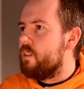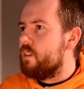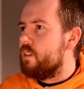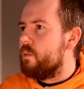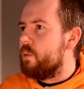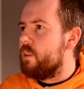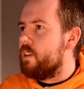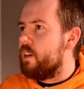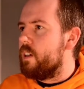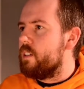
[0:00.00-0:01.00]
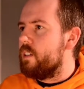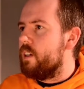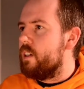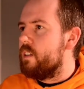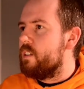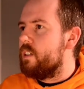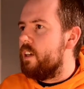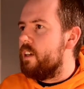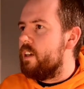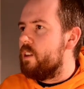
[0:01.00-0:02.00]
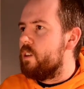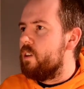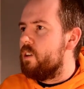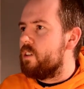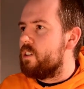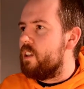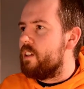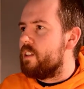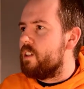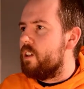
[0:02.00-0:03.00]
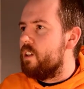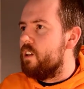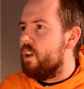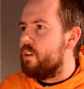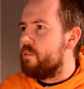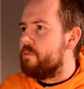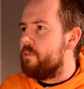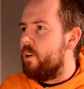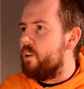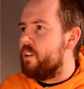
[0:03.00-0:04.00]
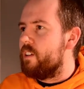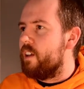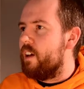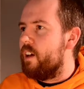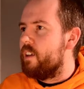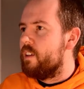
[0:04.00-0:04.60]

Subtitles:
if we can catch it there. See, it looks like there's a lot of foiling there.